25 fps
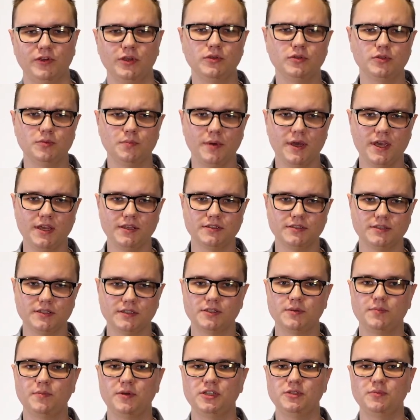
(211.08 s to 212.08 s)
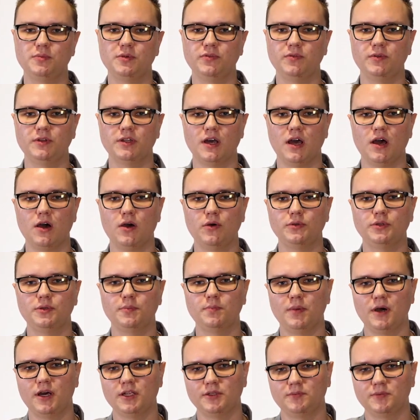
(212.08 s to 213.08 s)
We use Space as a bridge between our
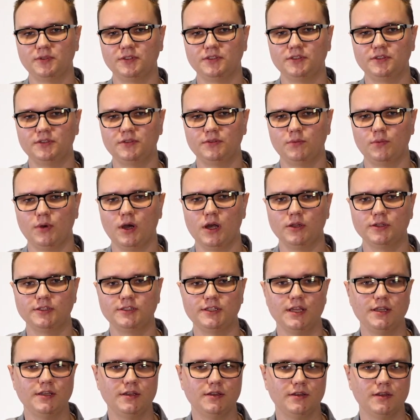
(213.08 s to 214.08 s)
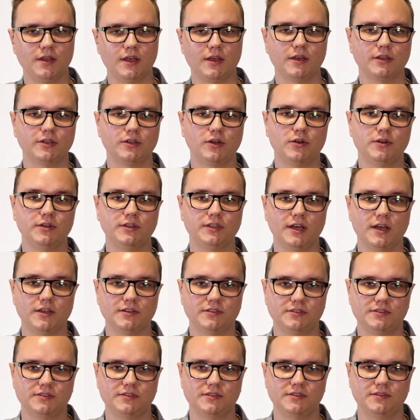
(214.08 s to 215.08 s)
departments while setting and controlling
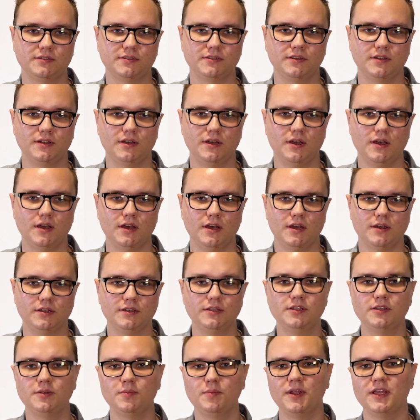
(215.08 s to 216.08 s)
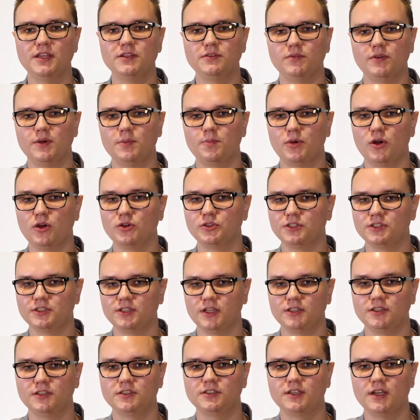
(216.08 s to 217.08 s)
tasks. This is a place where
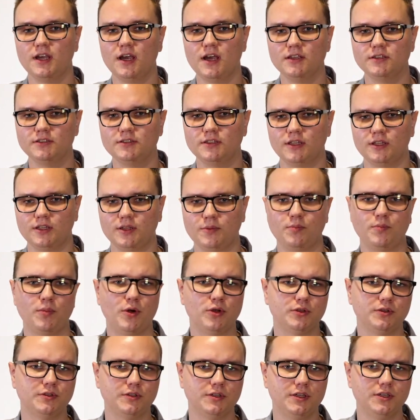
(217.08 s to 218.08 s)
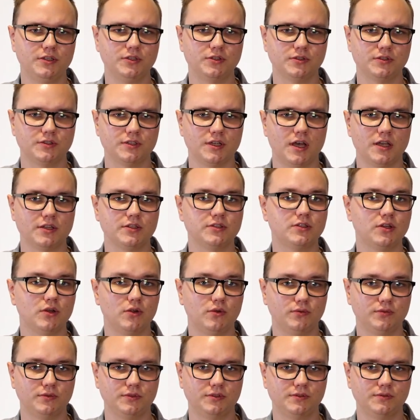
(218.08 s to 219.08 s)
projects are discussed and important issues are
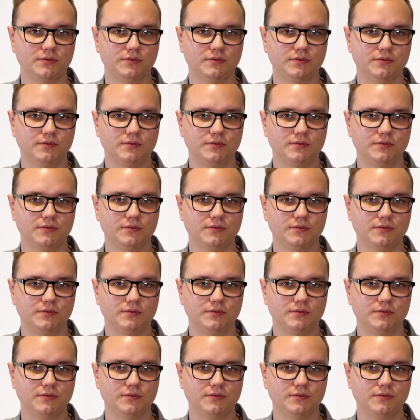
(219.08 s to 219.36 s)
solved.